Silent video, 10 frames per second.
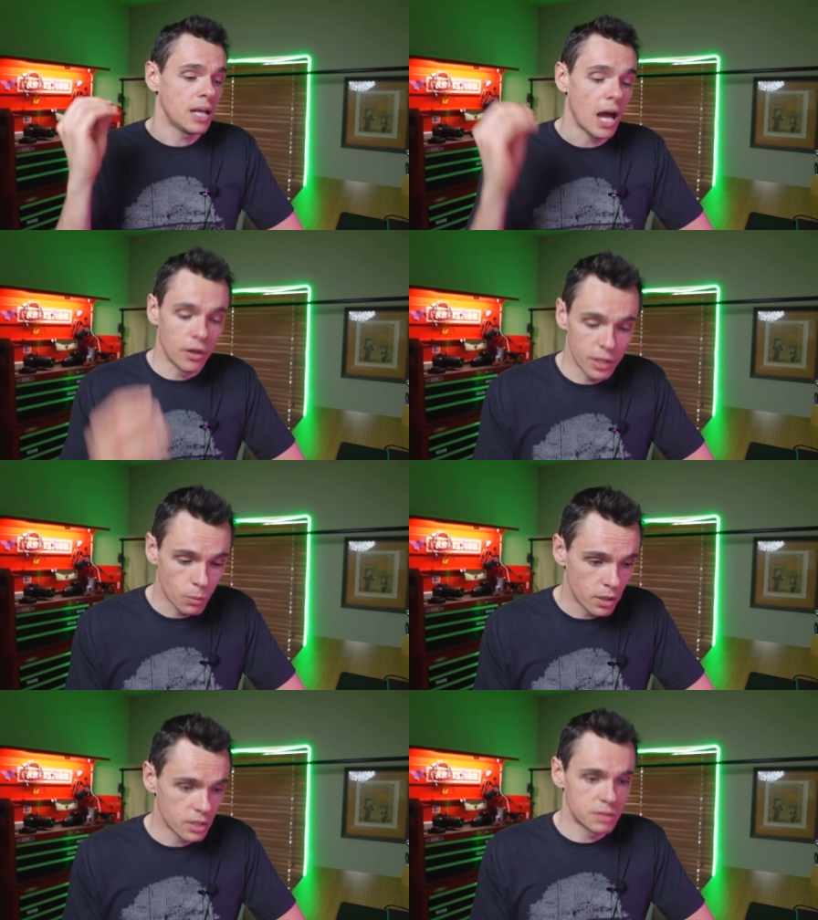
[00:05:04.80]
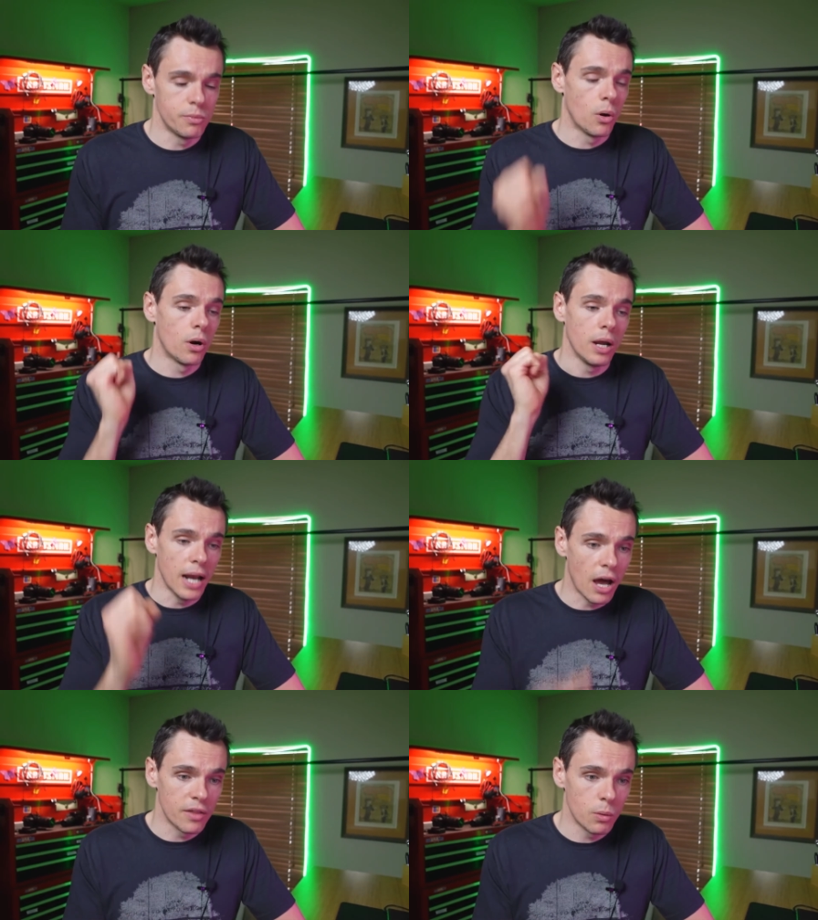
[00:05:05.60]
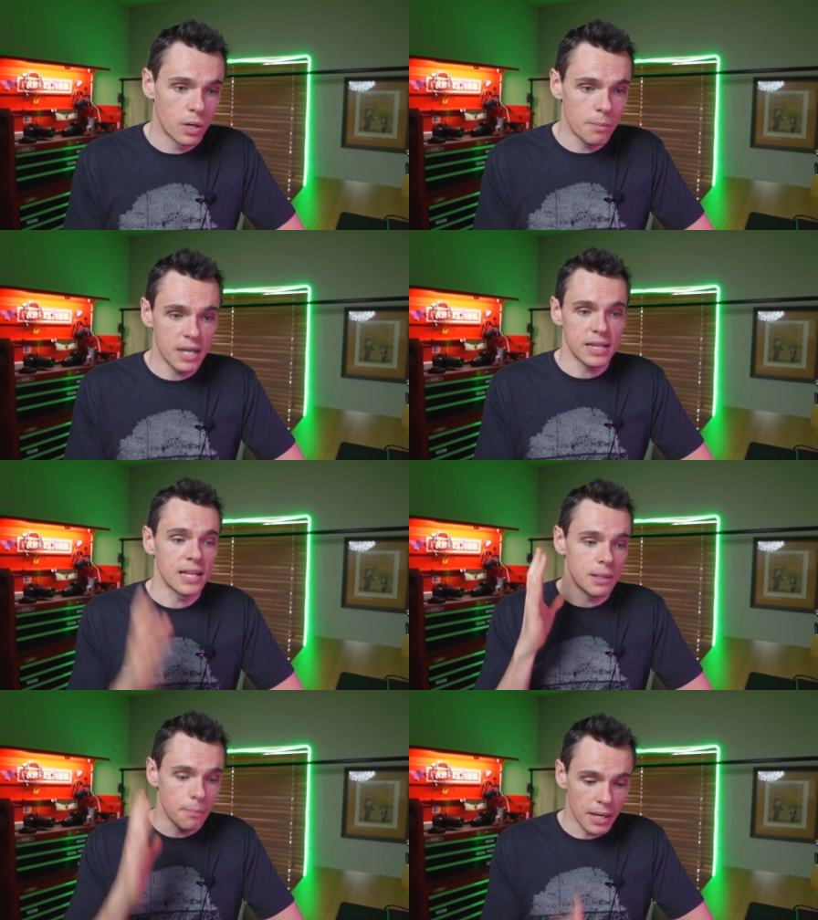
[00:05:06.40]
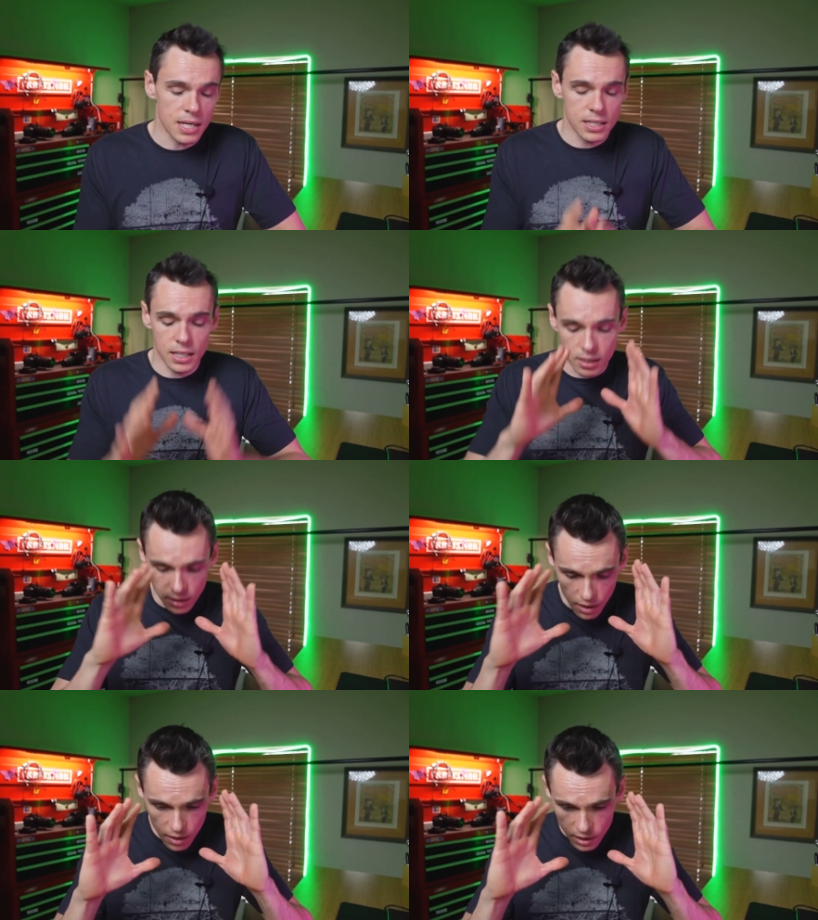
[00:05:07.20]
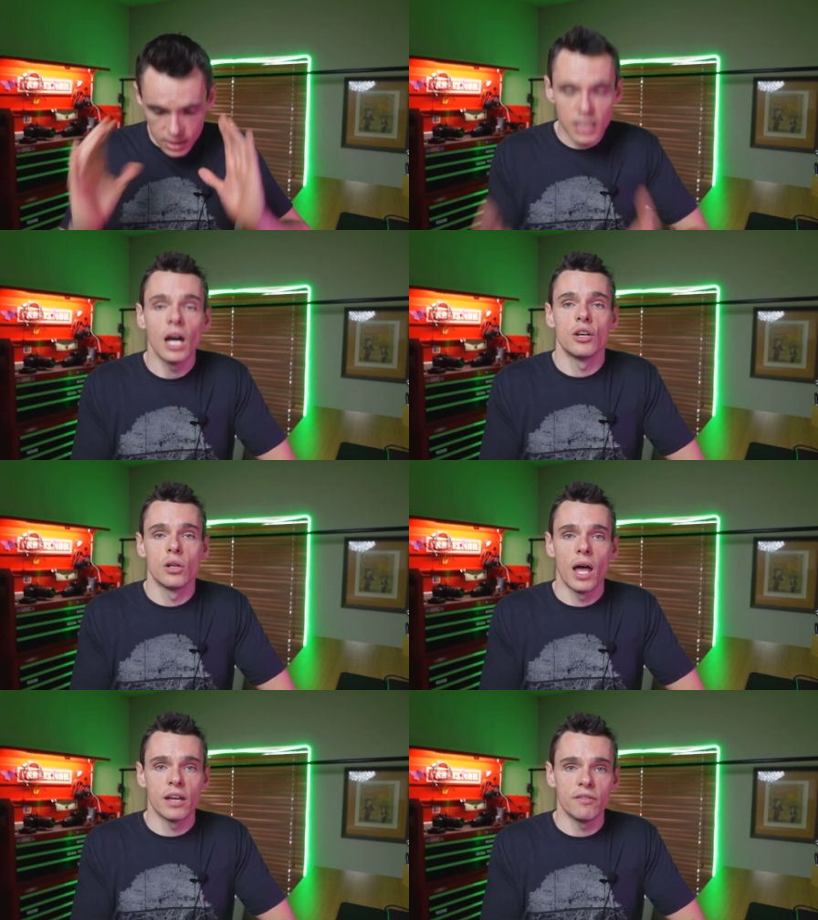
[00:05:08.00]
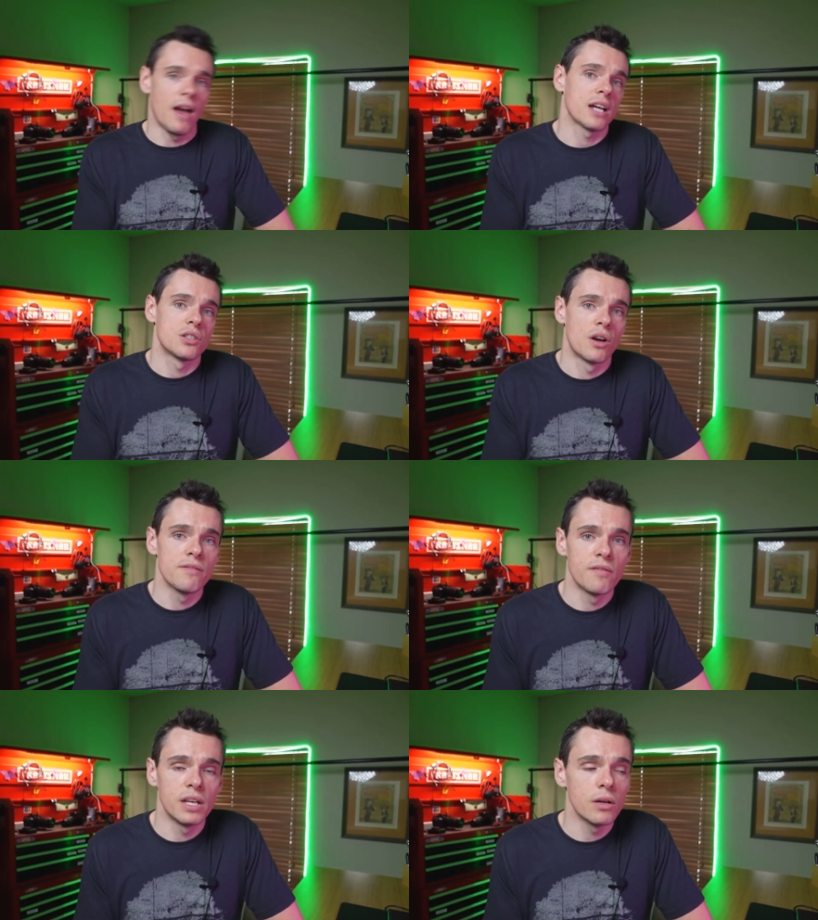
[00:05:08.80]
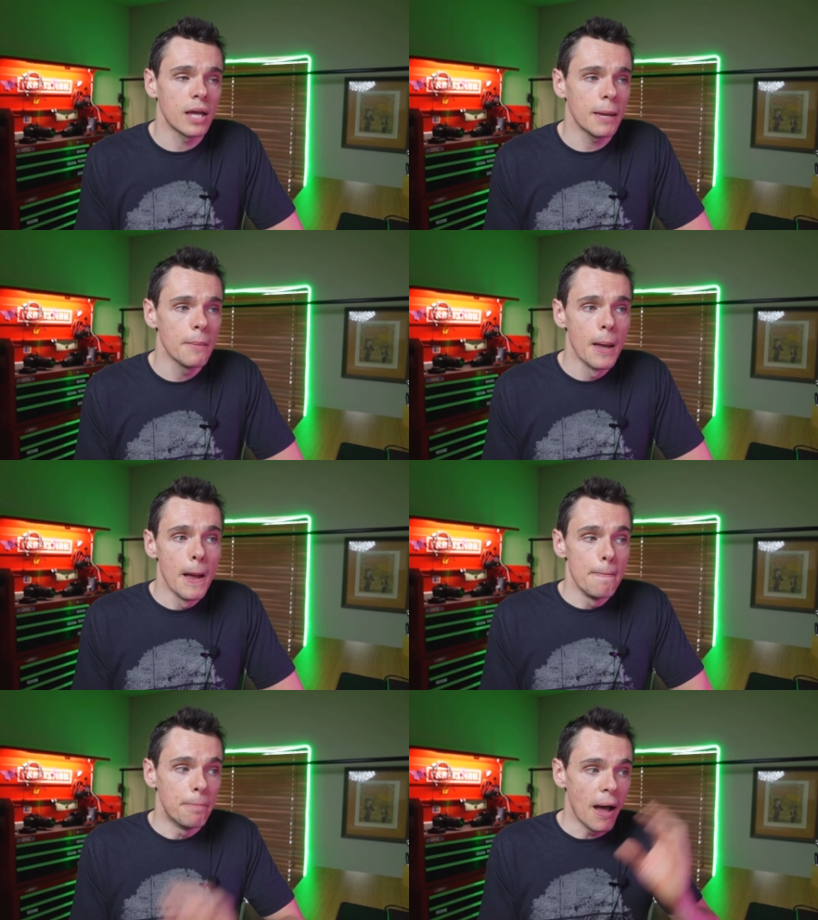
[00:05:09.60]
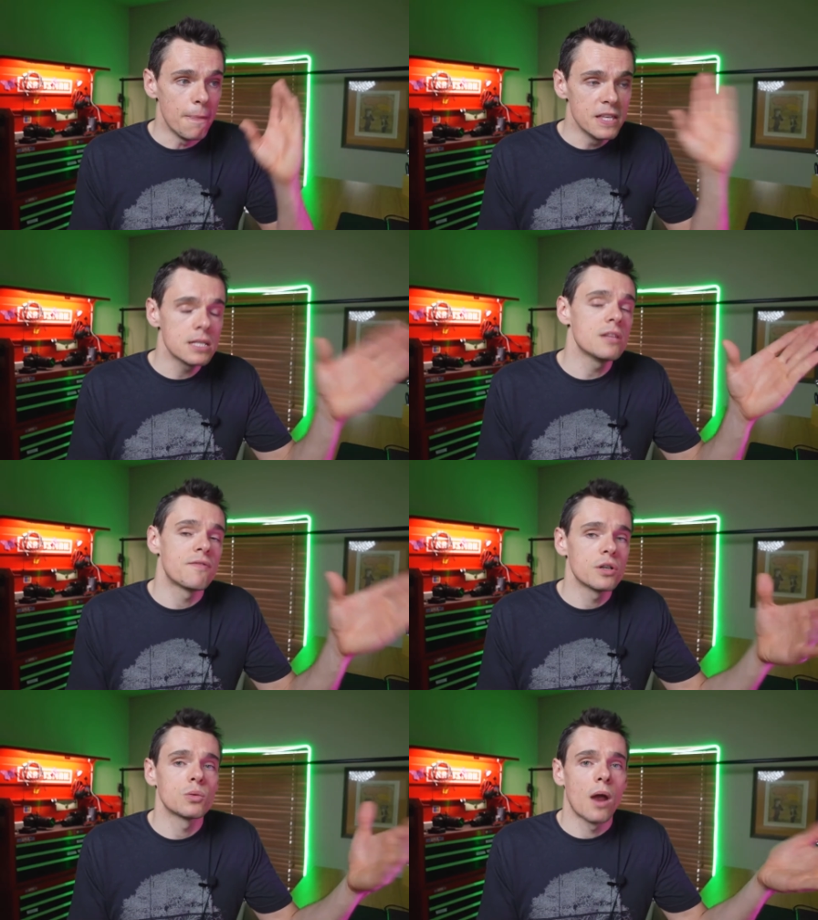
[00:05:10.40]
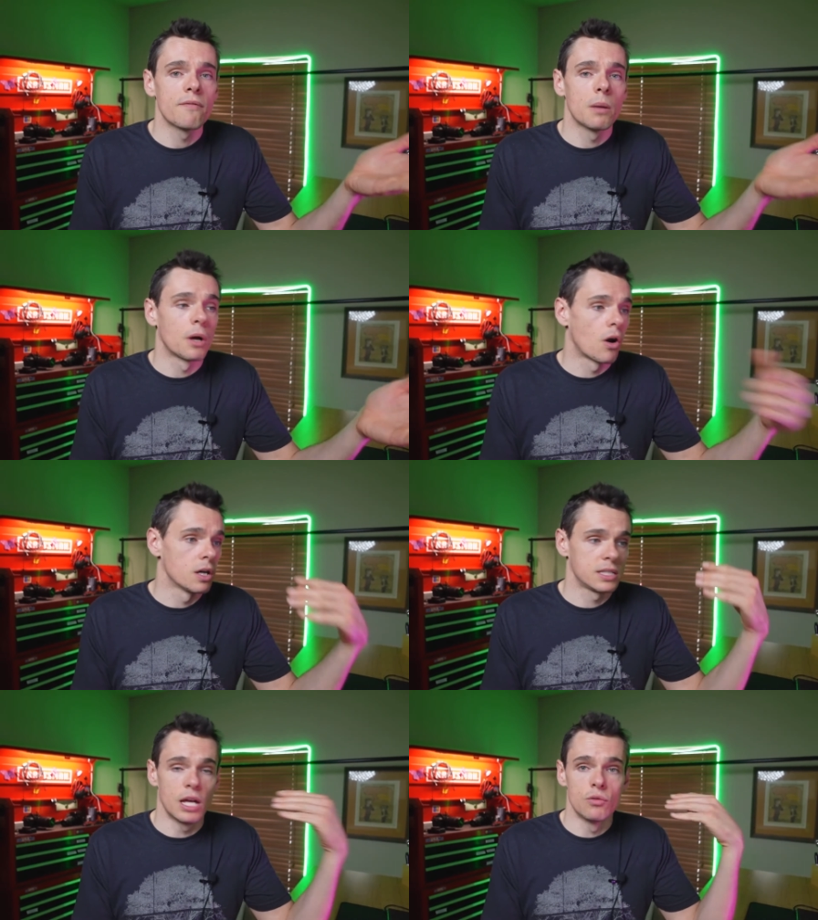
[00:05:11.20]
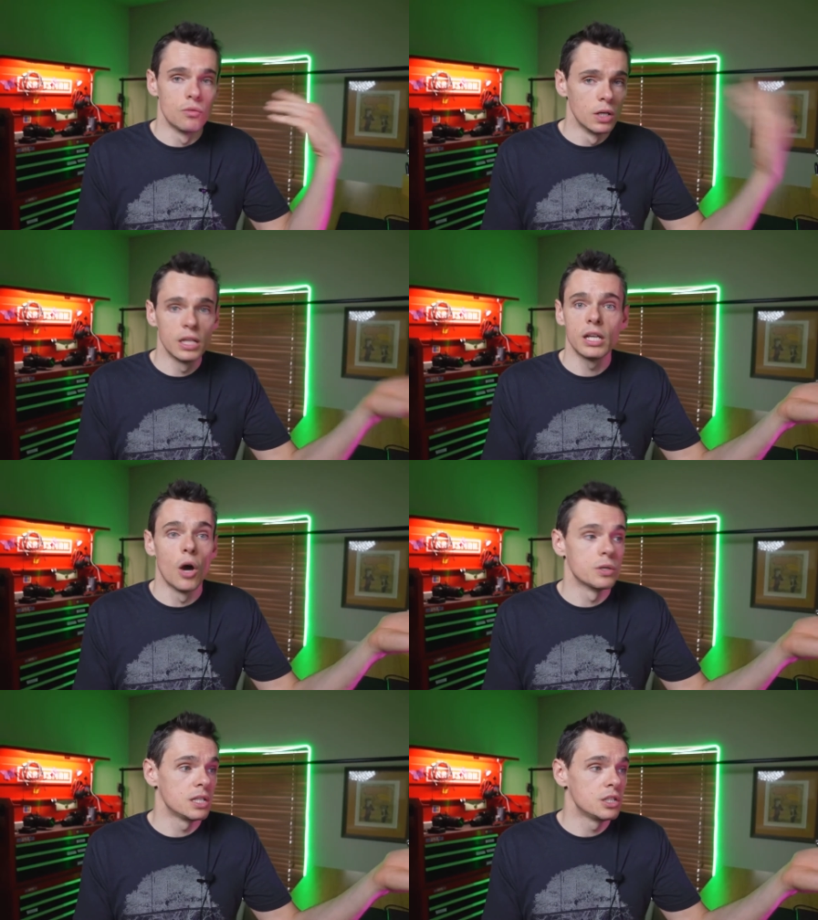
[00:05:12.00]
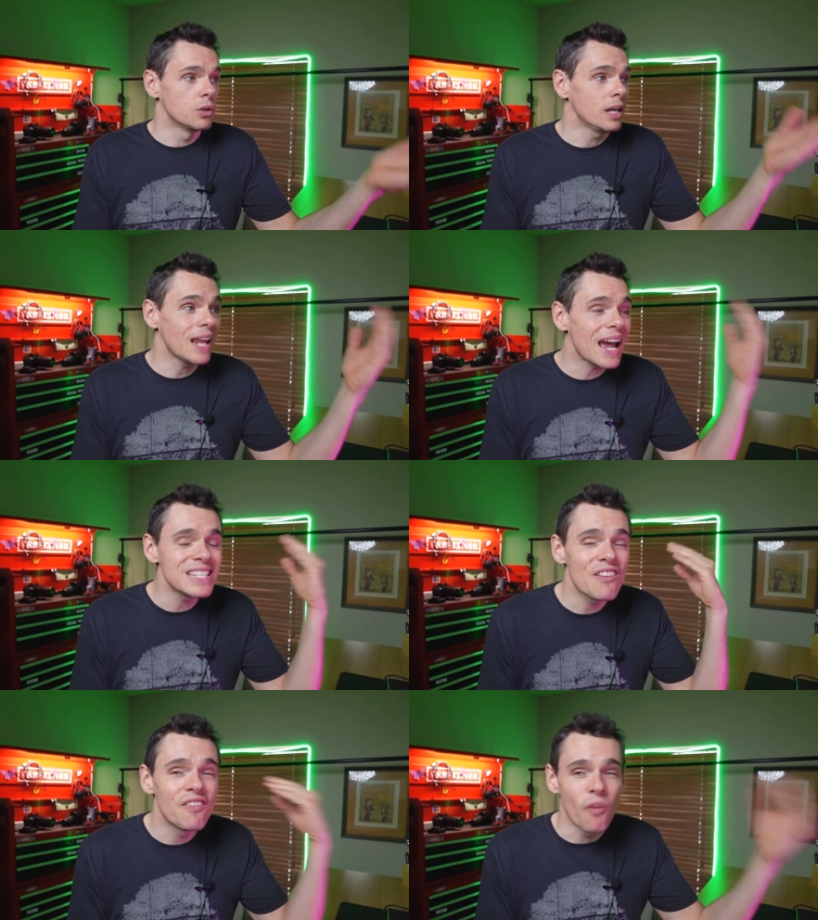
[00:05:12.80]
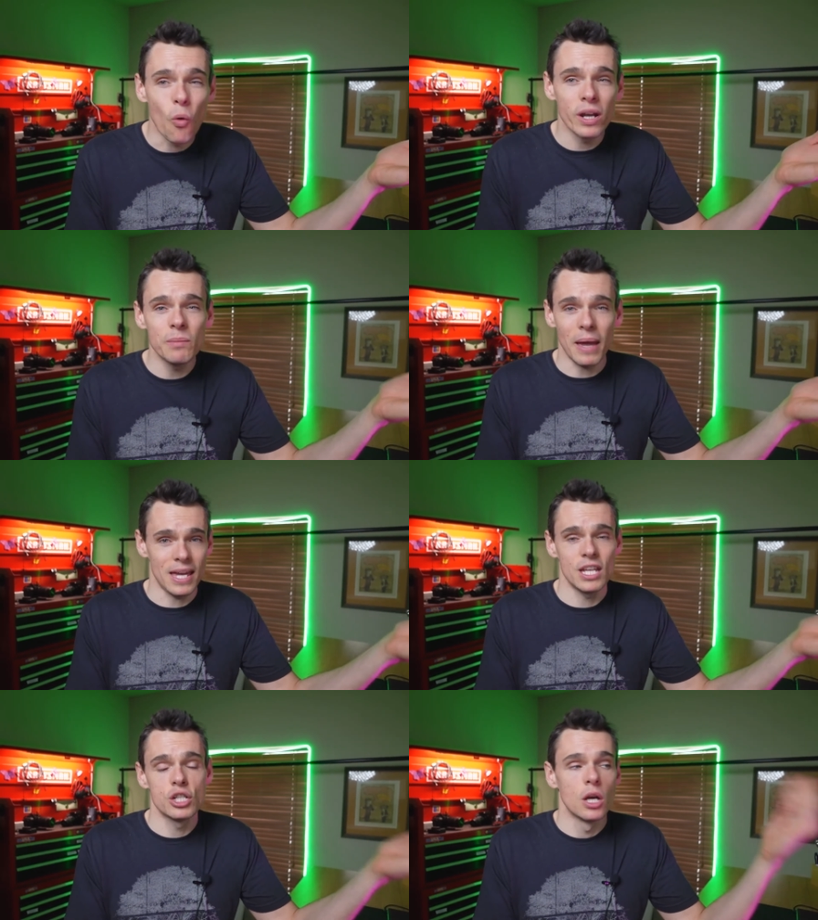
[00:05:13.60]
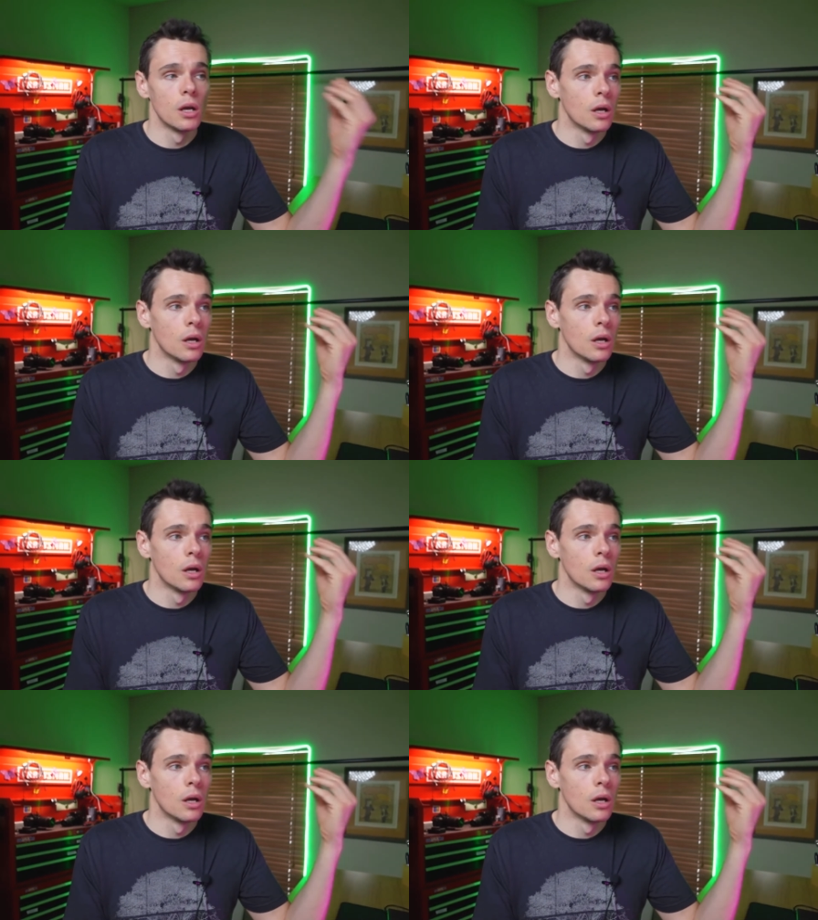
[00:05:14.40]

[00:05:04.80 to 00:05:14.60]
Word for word: and how they want to explore it and how they want to make that the key underlying factor of the video game. But this is the first one I've come across that really goes into it. It has a 40-page